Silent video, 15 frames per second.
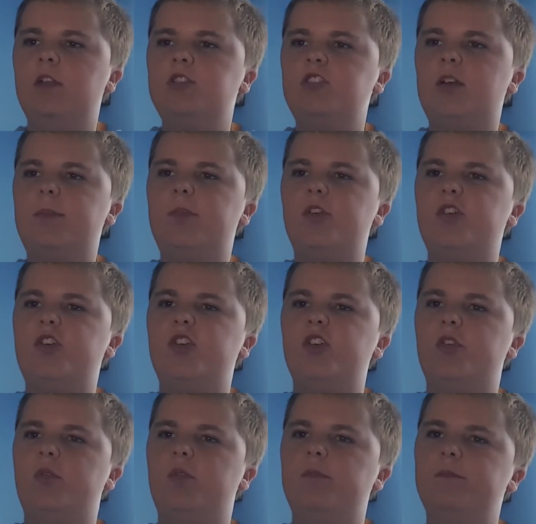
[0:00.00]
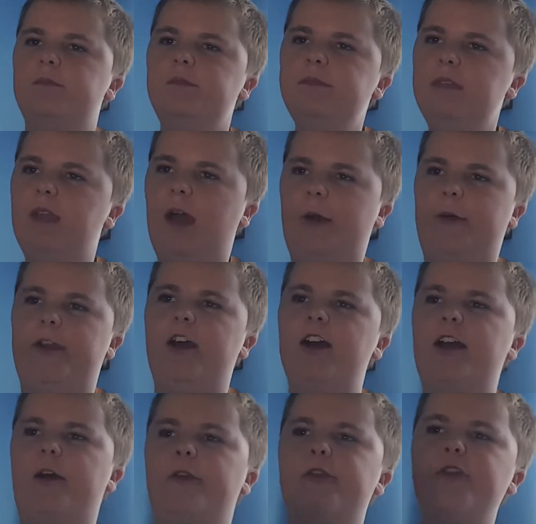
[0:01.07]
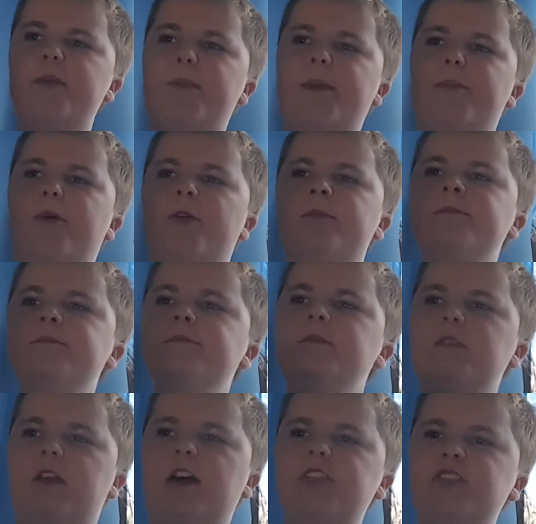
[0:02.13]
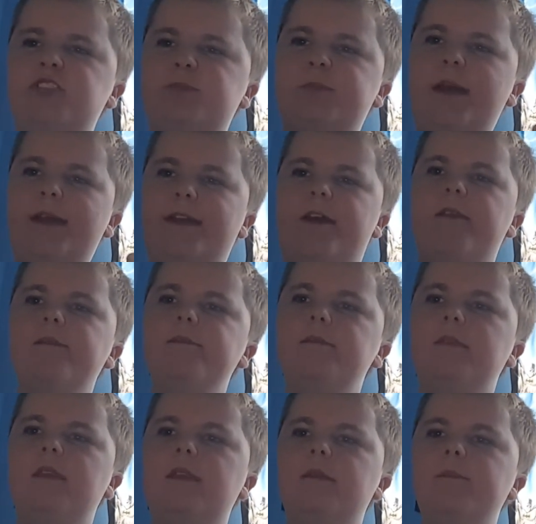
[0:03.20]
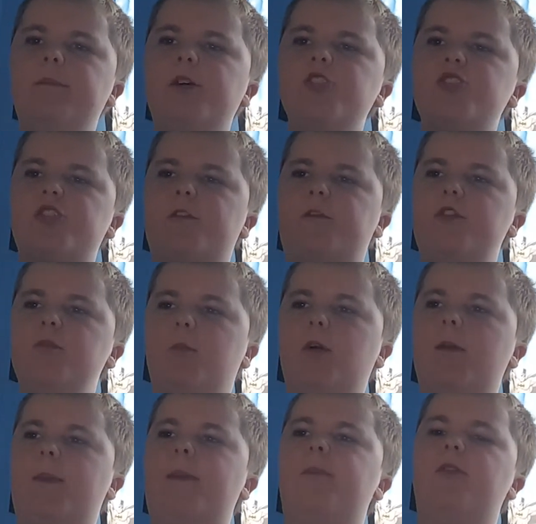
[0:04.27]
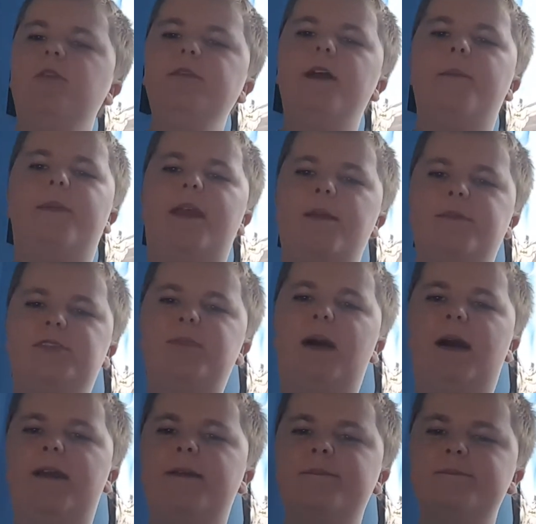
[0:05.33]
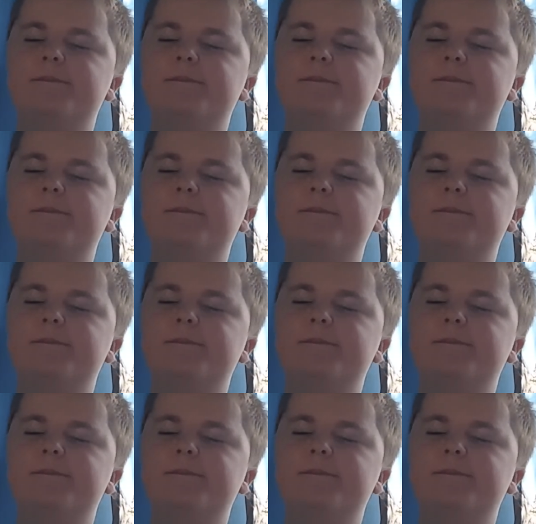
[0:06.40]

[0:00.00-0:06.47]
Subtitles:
Chapter 2. How I knocked out 3 people, got suspended, punched a few more people, and became a spy.